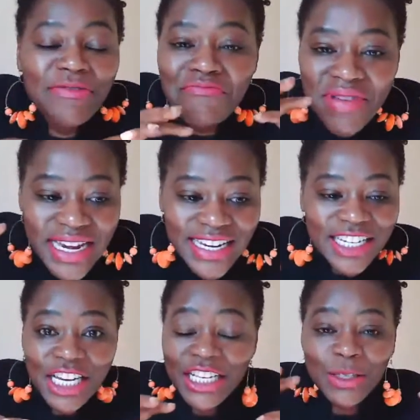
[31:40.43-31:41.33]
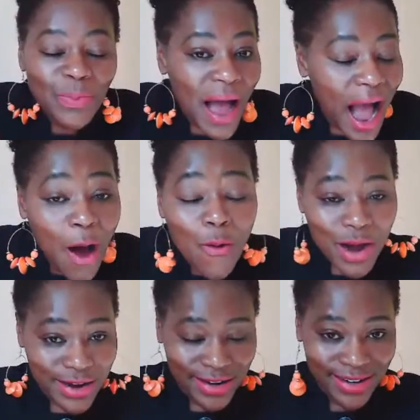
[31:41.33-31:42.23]
diminish His
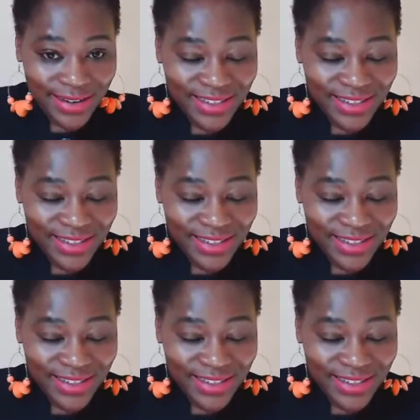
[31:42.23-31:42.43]
power.